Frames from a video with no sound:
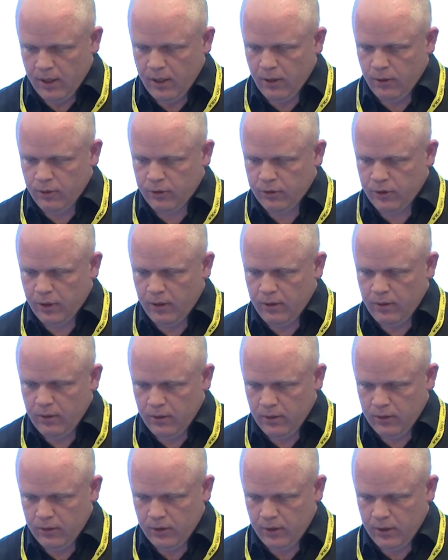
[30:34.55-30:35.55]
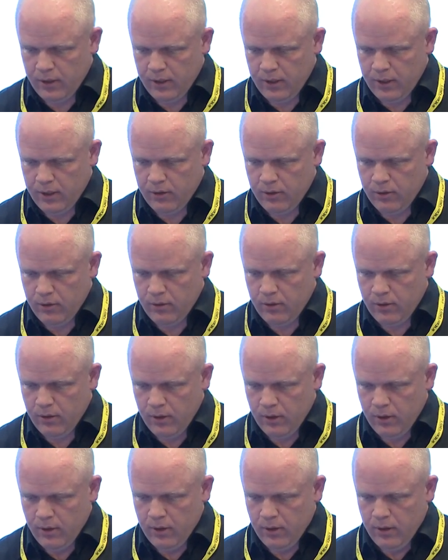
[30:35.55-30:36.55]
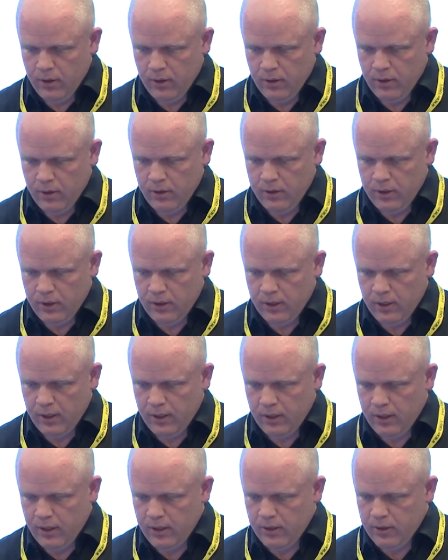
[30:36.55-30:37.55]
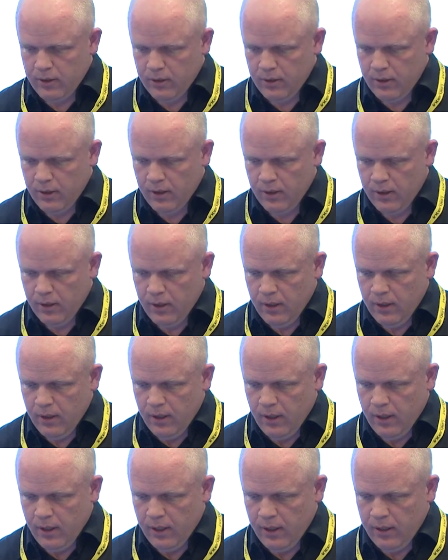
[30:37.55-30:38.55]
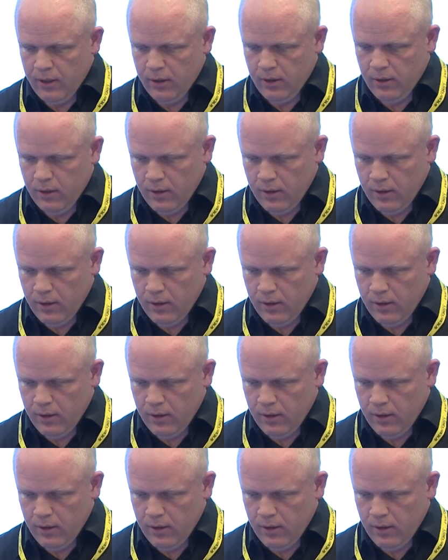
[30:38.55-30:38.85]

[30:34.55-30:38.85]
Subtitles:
also, sorry, I need to just click these on. I